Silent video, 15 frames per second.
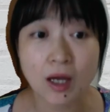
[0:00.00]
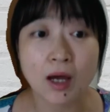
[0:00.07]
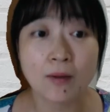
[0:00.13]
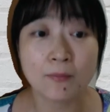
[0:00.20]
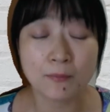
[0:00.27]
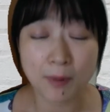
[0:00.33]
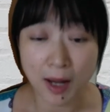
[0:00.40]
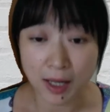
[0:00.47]

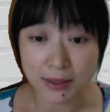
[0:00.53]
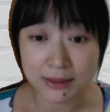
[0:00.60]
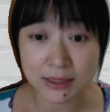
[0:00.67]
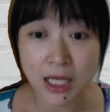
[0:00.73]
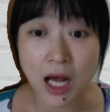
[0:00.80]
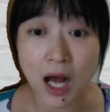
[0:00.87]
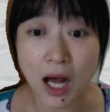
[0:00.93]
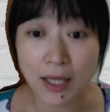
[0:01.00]
But
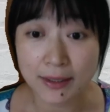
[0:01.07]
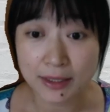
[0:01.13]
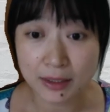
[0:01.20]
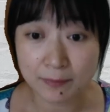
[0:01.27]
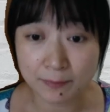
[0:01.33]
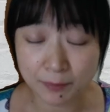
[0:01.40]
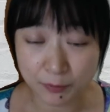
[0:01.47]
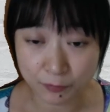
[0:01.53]
the
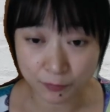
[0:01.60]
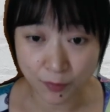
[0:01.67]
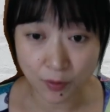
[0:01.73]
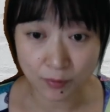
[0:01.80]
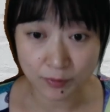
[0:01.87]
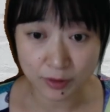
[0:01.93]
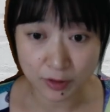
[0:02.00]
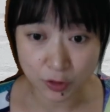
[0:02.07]

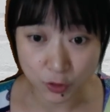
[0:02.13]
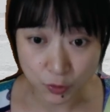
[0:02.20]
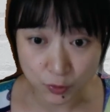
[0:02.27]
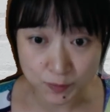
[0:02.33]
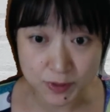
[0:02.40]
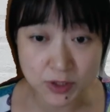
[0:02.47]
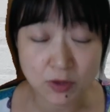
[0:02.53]
groups